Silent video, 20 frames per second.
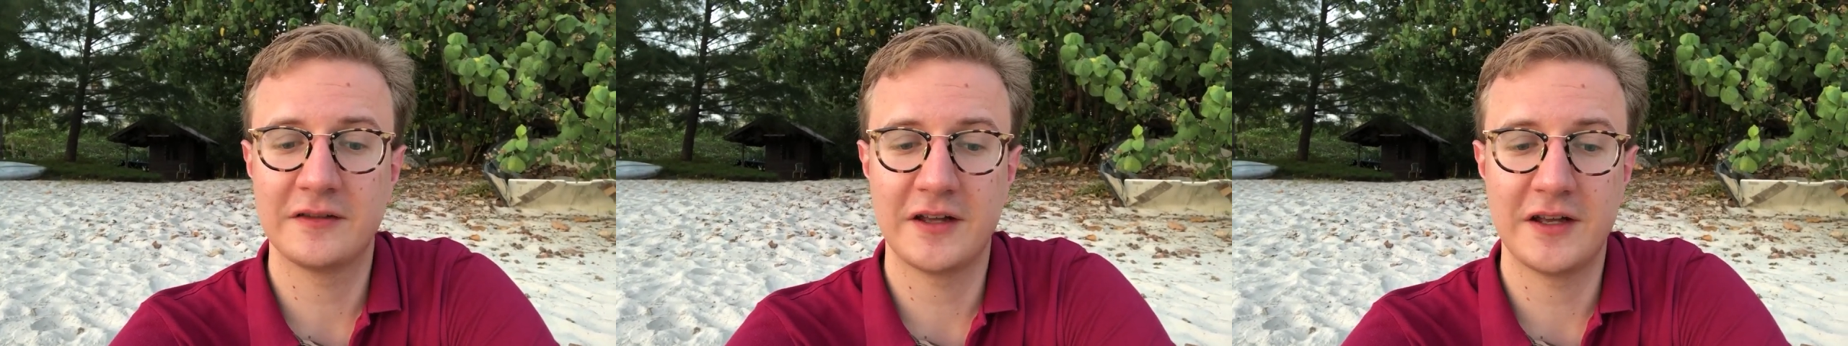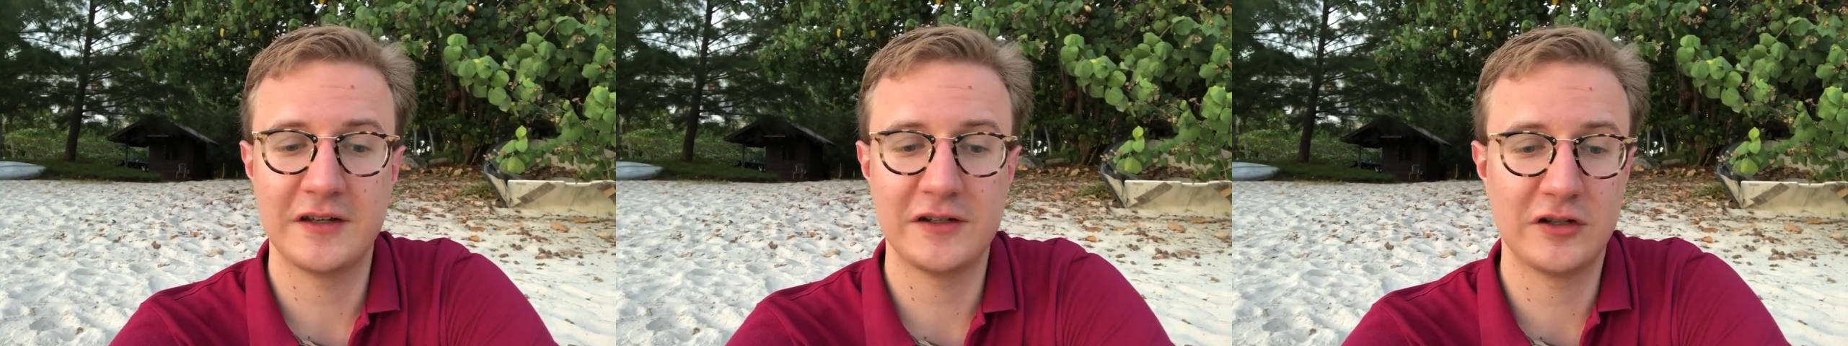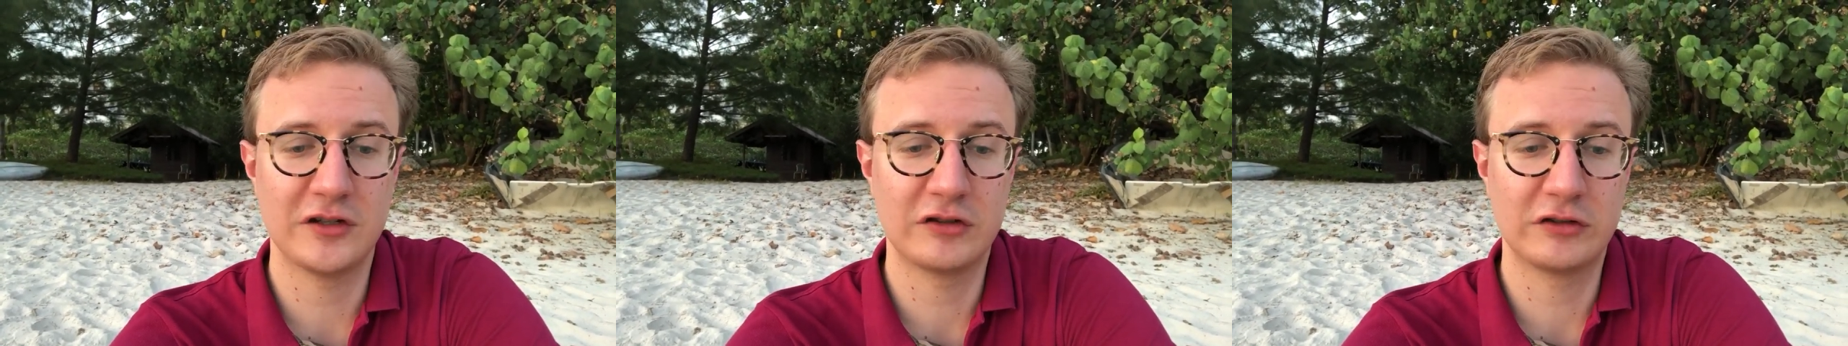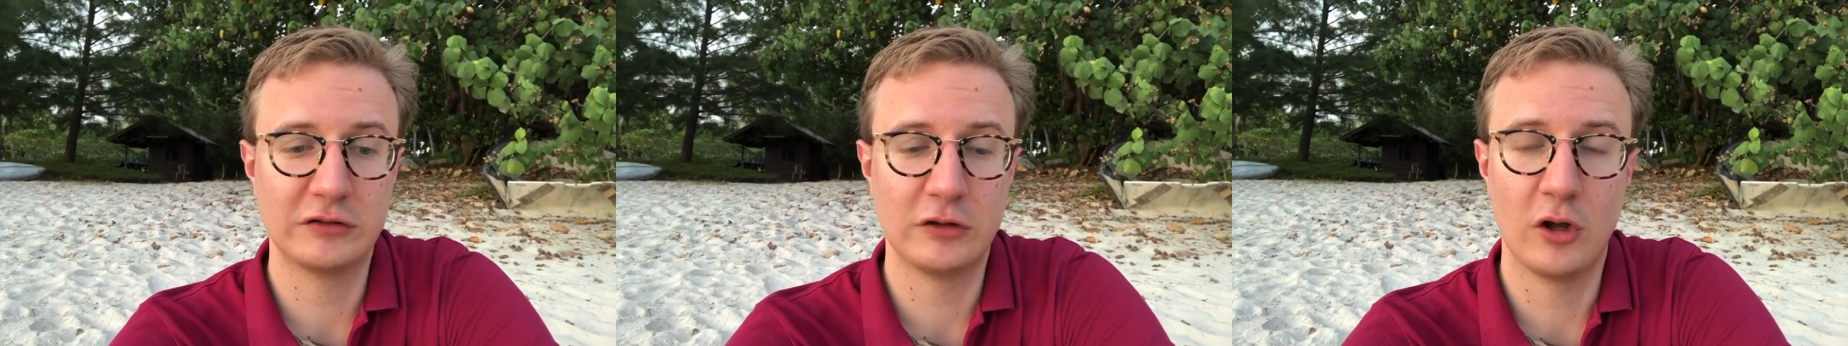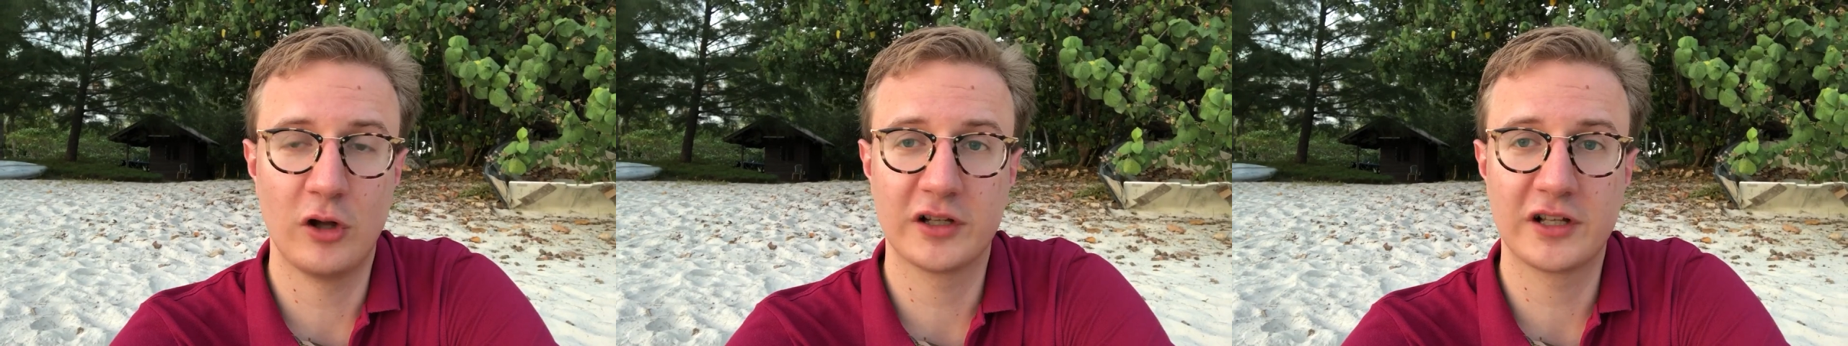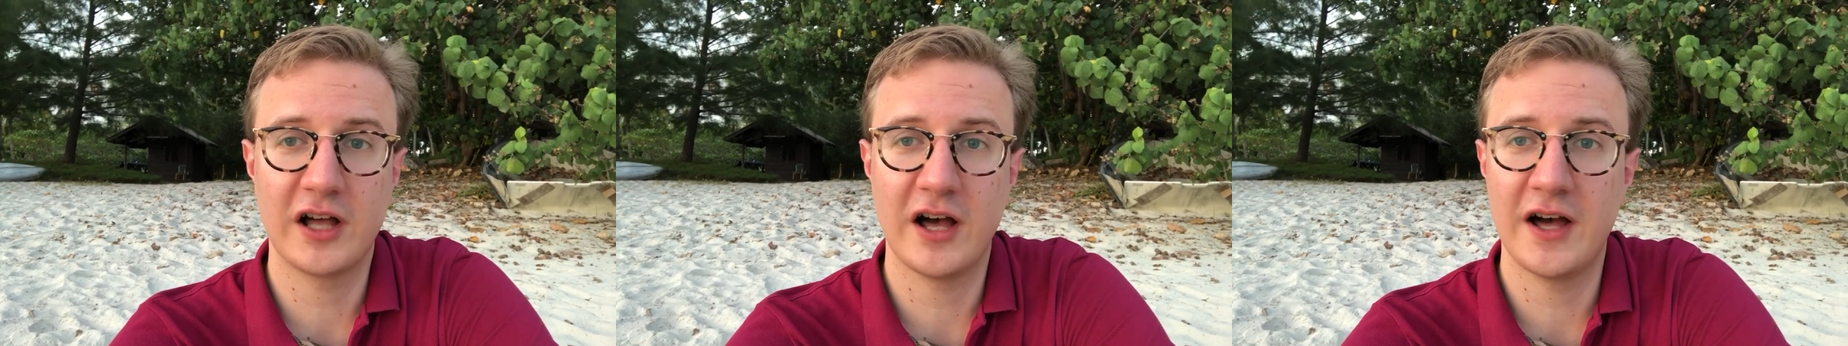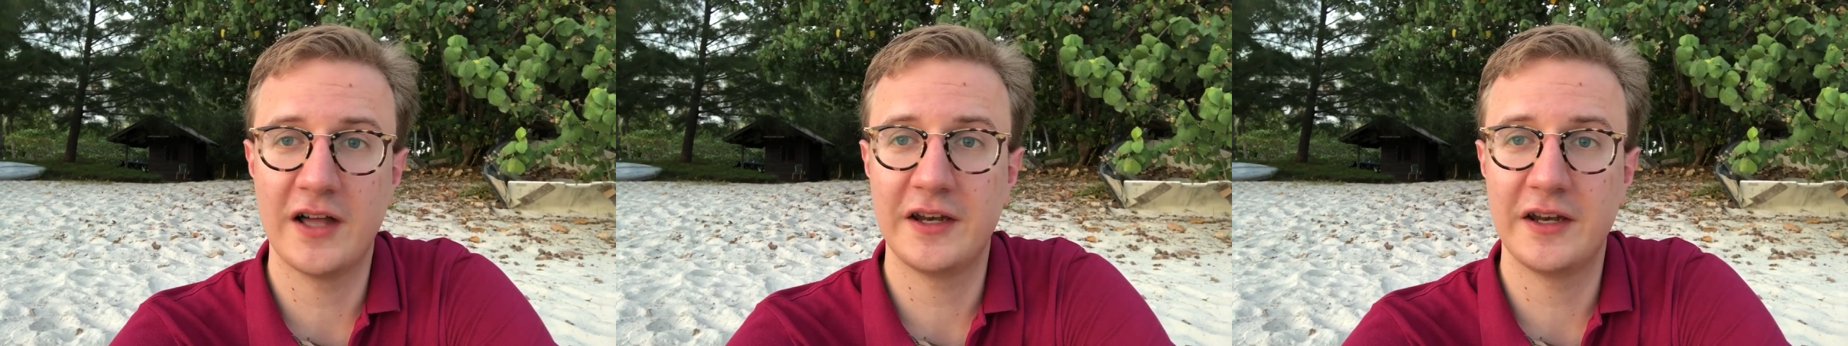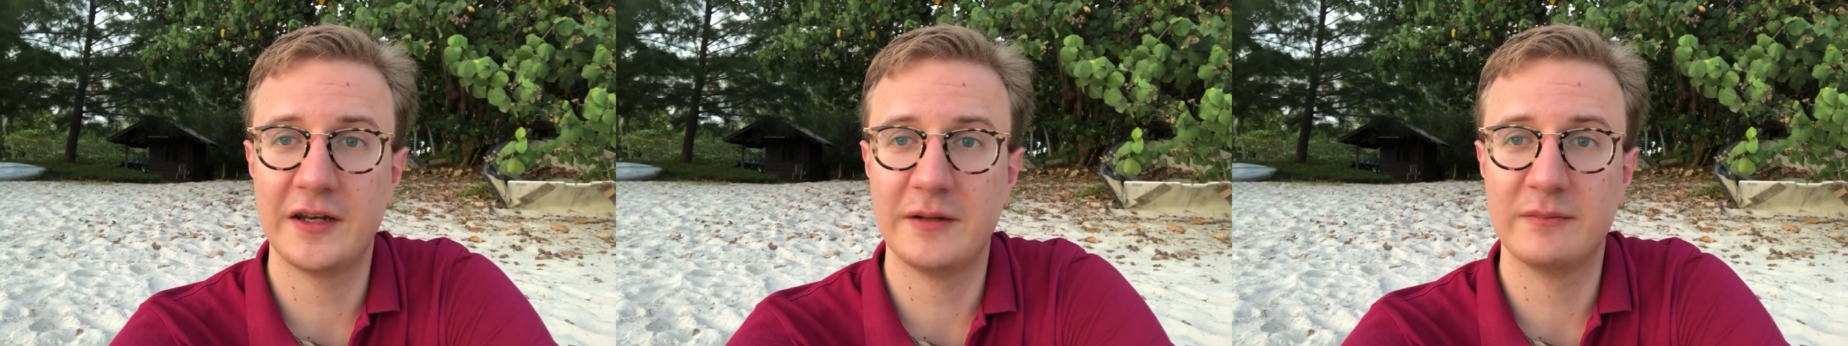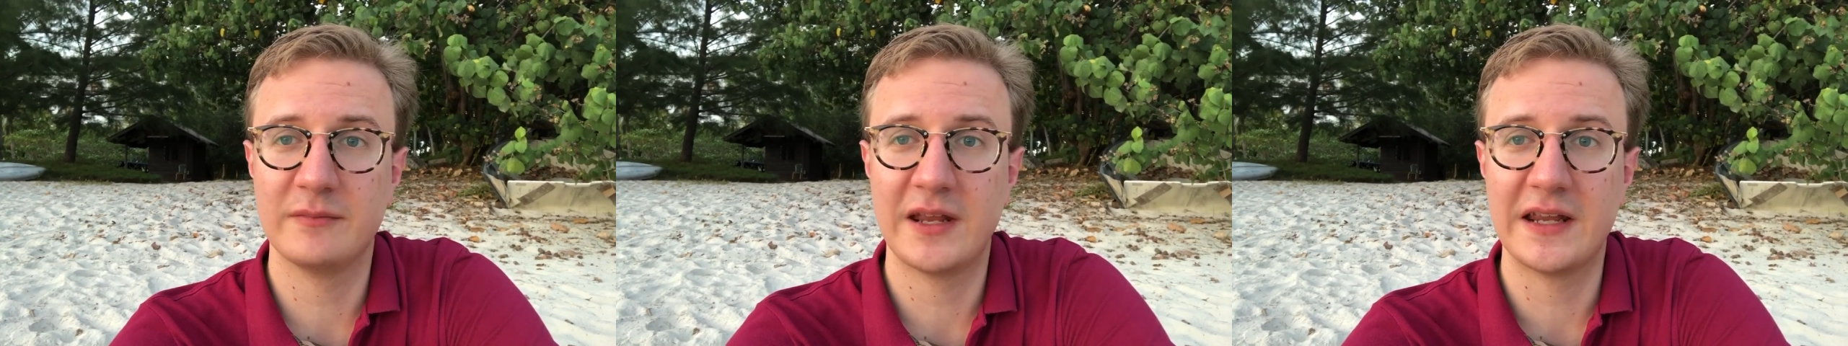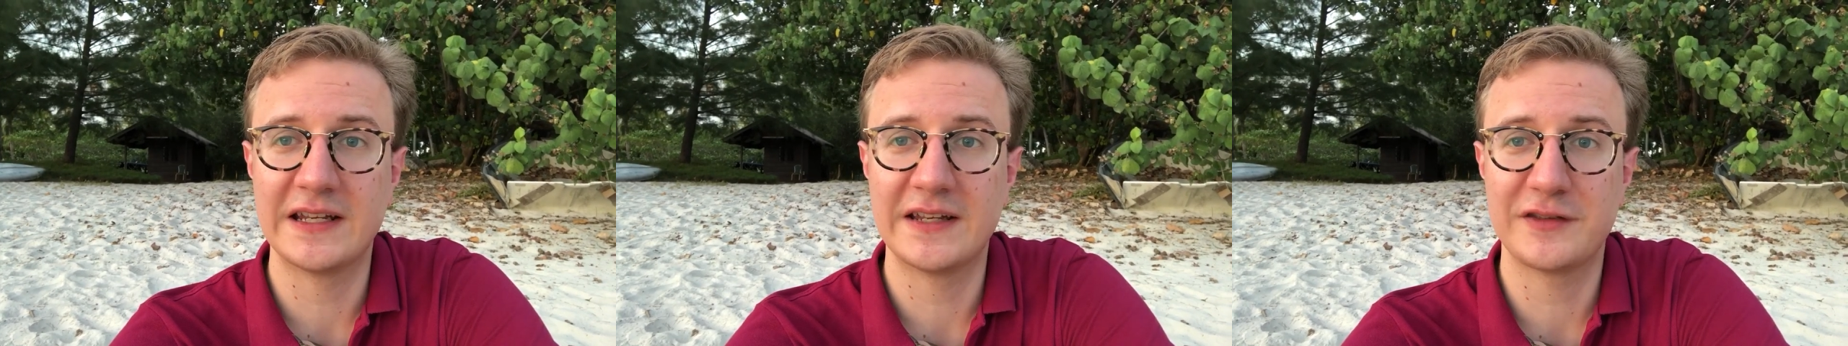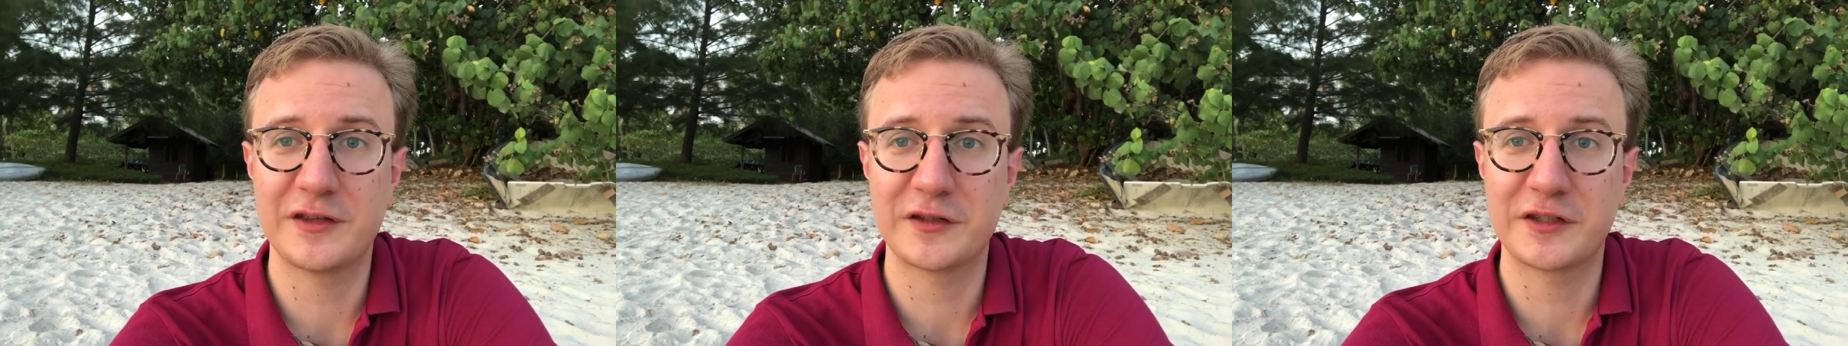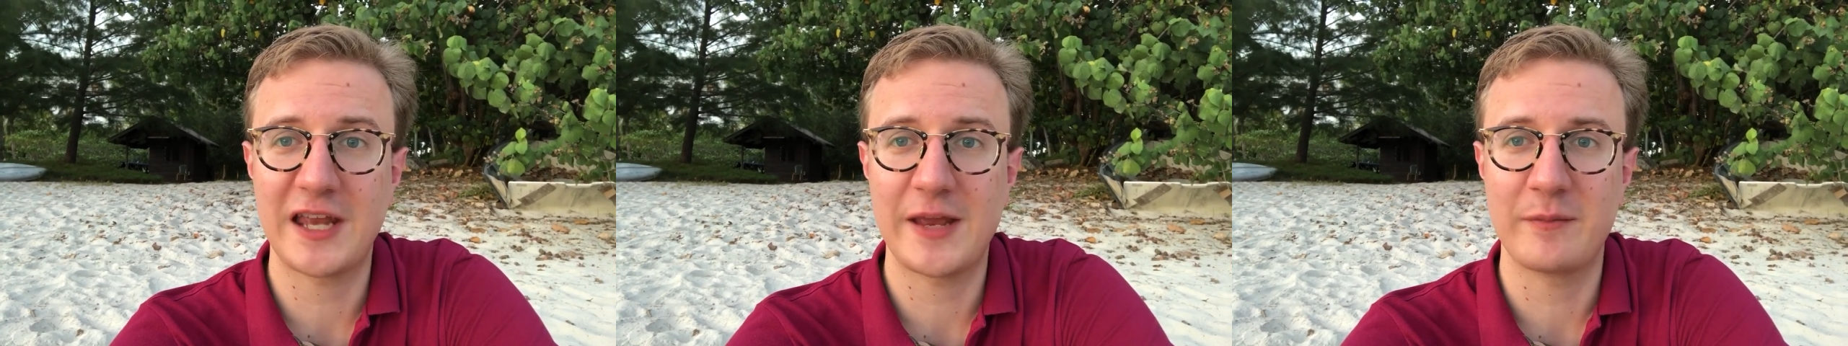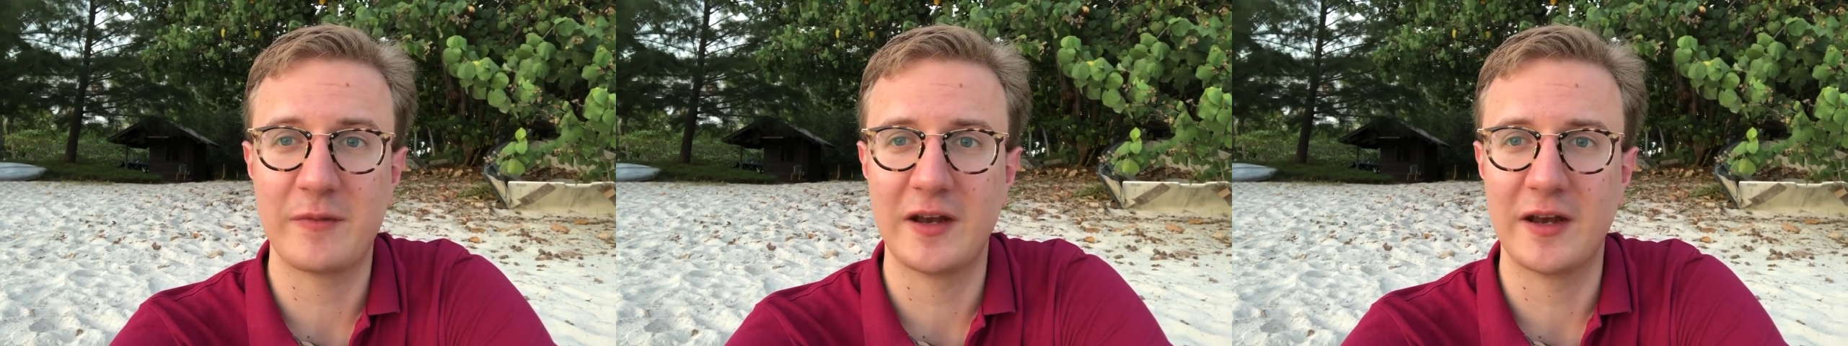and you just log on and get the
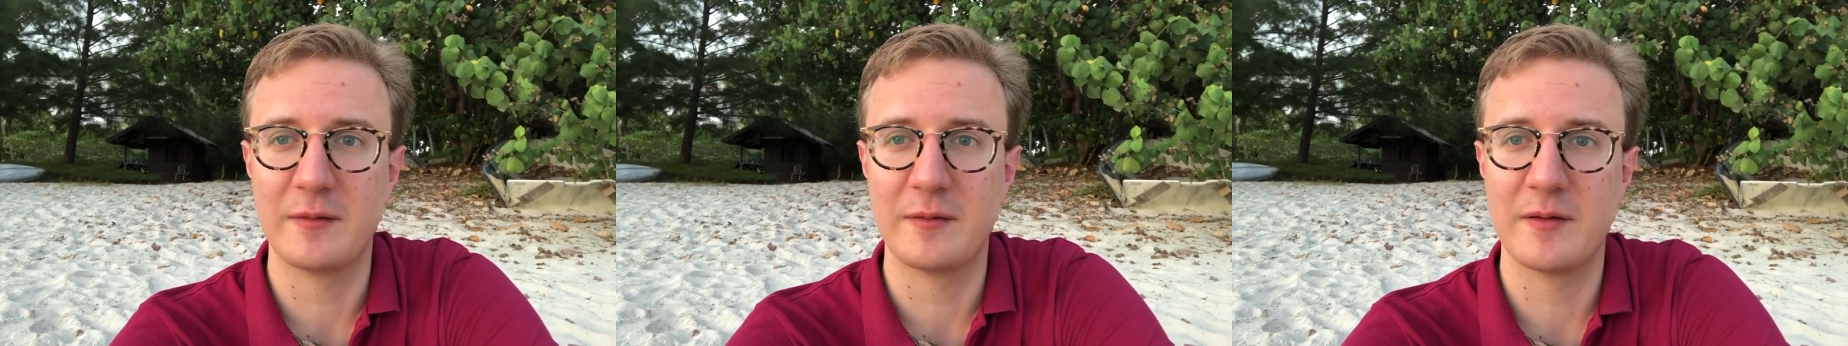statement.